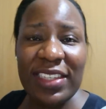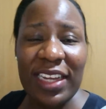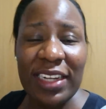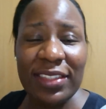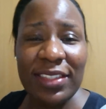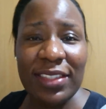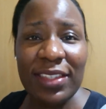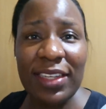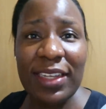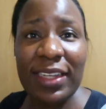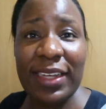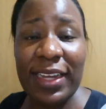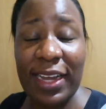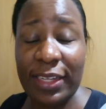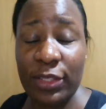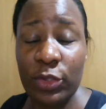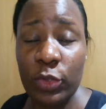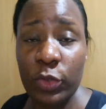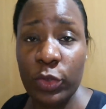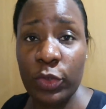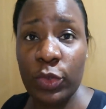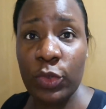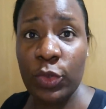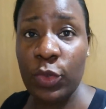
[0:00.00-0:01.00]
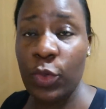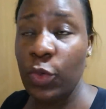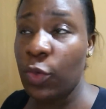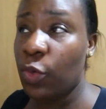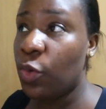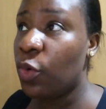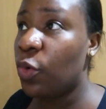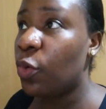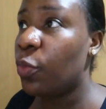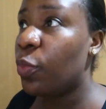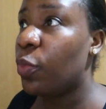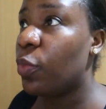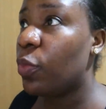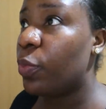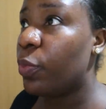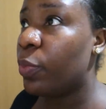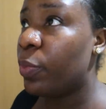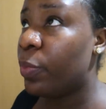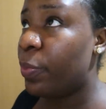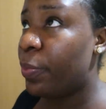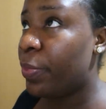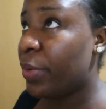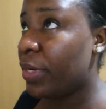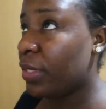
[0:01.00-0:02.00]
is actually Kaito's school
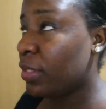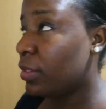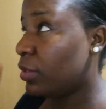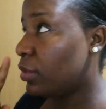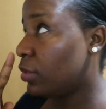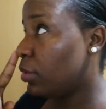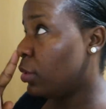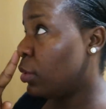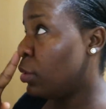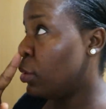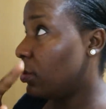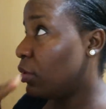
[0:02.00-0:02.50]
birthday.